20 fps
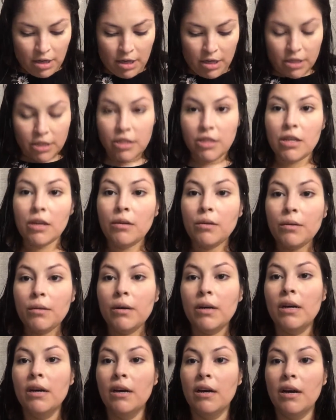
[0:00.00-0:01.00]
So
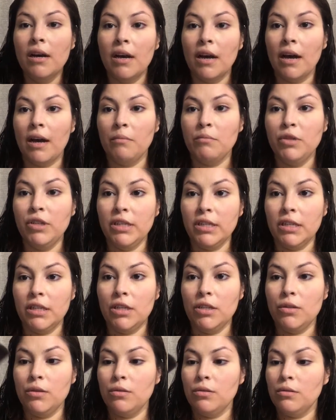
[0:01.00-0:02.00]
I'm gonna
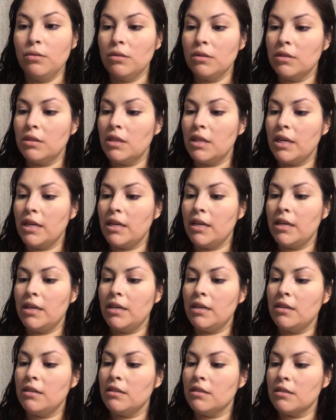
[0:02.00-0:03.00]
use
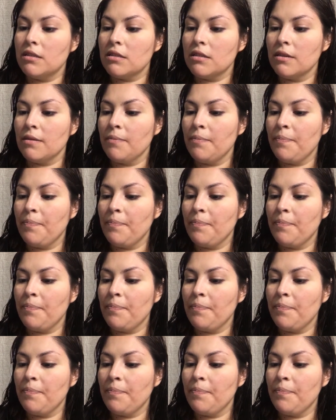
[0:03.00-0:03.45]
this